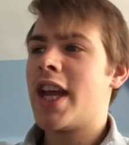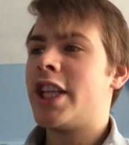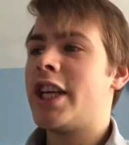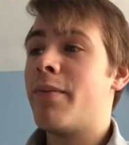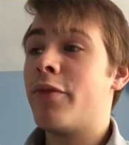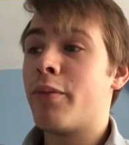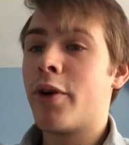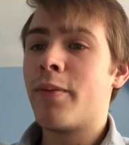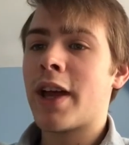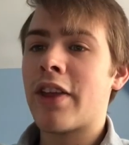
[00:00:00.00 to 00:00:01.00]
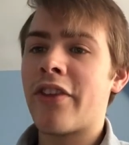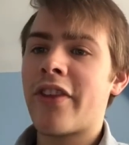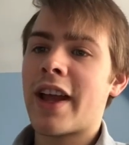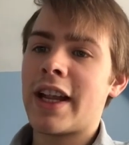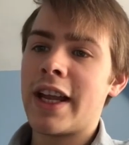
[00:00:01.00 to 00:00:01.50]
Jim's mum had
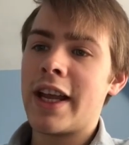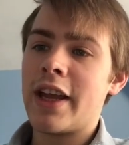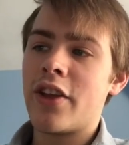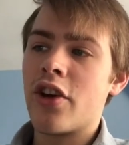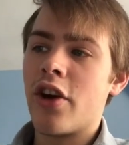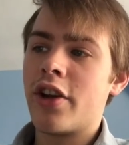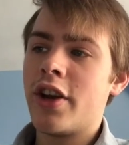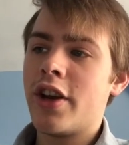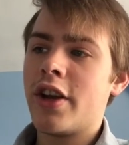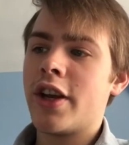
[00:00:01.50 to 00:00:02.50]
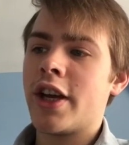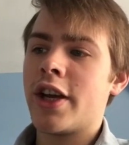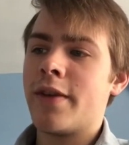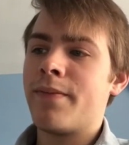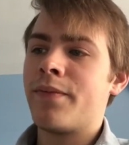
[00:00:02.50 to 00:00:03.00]
sadly gone,
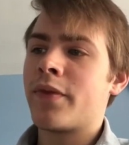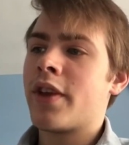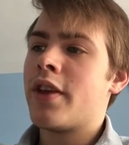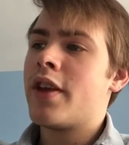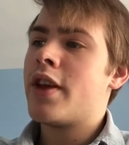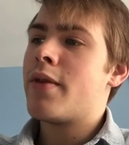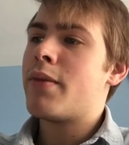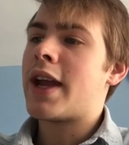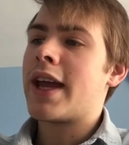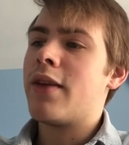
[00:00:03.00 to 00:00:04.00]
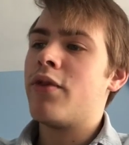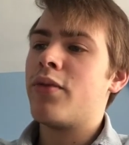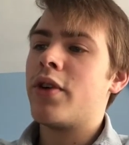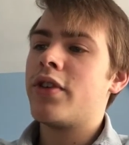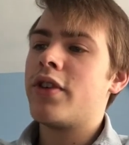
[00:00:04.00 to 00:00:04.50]
but like he was
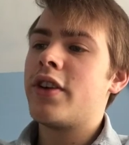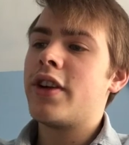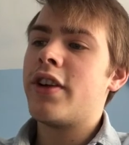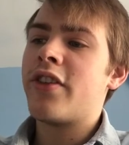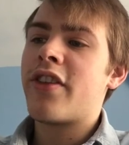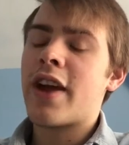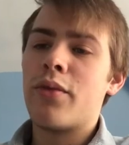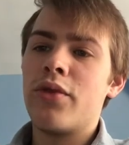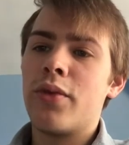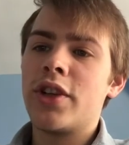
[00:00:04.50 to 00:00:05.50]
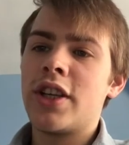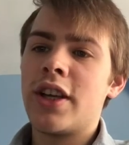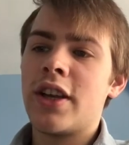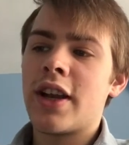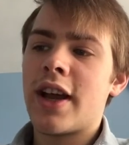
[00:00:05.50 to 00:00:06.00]
his dad was
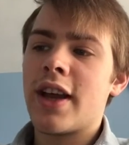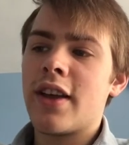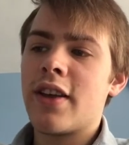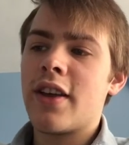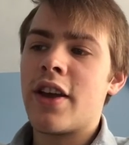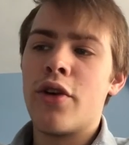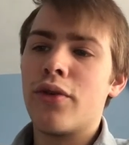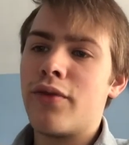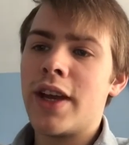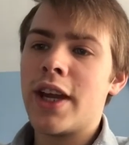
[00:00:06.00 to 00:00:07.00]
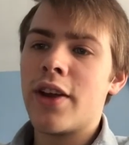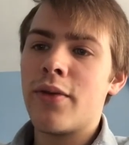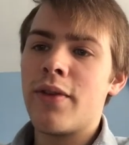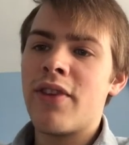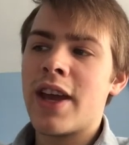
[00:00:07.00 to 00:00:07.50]
watching like an old video
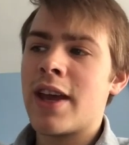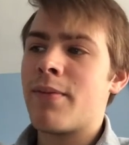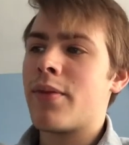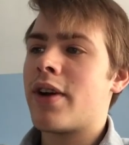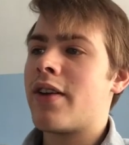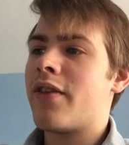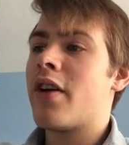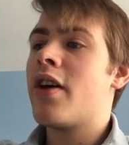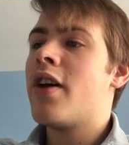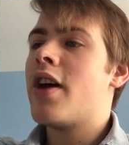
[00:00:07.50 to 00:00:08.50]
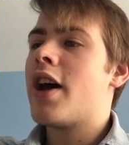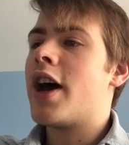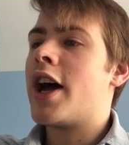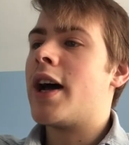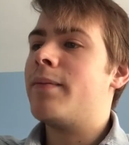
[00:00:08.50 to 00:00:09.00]
with him, whatever.
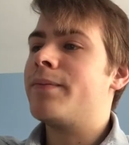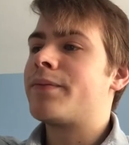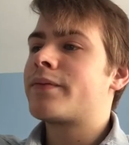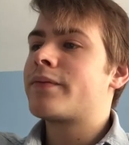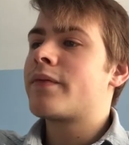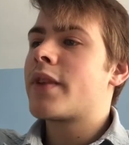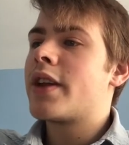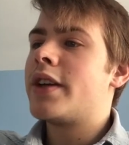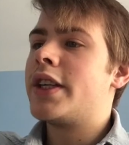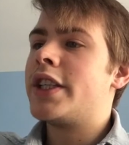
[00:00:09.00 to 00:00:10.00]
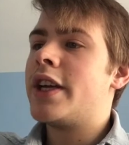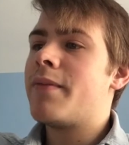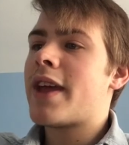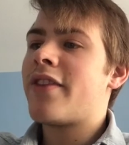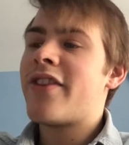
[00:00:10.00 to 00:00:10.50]
Jim
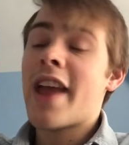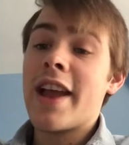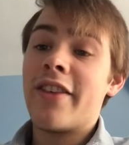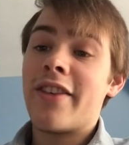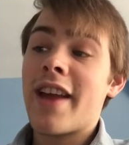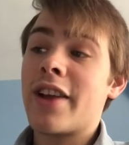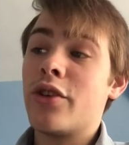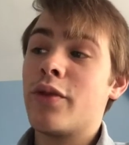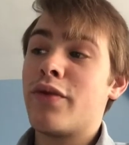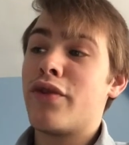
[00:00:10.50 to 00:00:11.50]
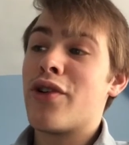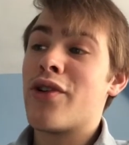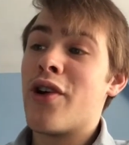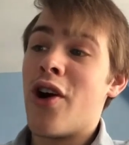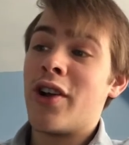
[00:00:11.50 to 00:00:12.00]
then set his dad up
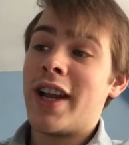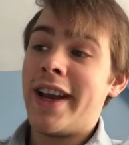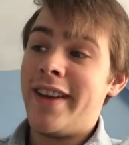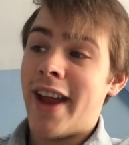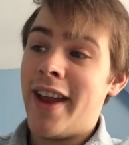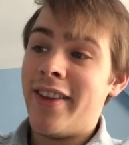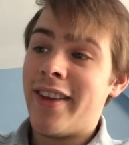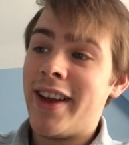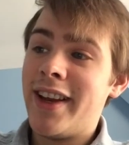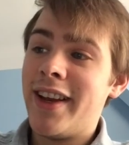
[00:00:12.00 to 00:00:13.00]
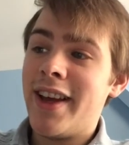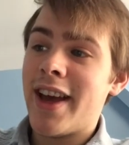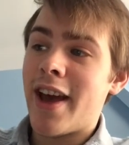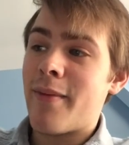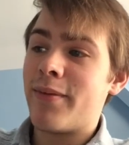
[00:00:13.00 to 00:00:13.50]
for online dating.
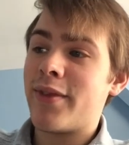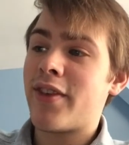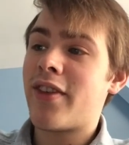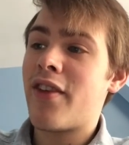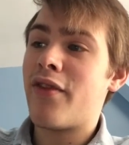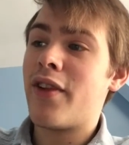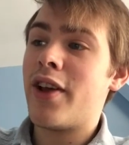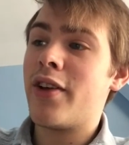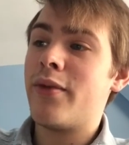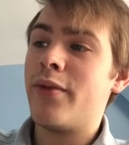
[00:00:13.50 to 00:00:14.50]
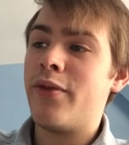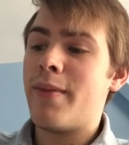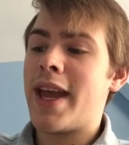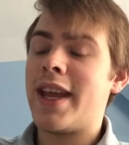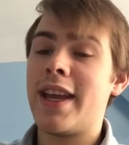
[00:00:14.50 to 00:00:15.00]
Stifler was
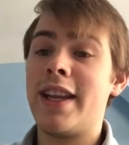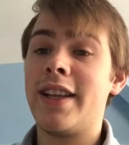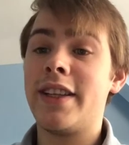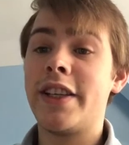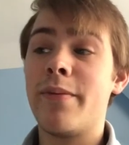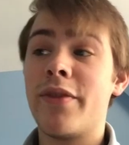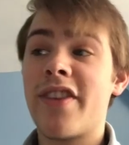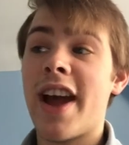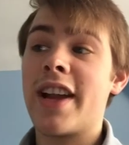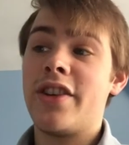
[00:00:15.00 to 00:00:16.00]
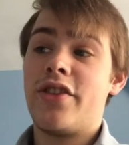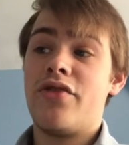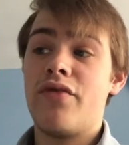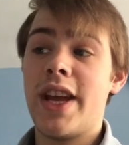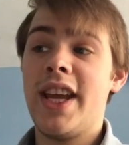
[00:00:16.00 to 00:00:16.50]
making Jim's dad
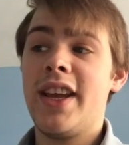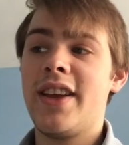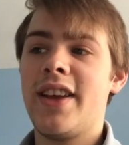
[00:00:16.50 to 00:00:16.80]
drink.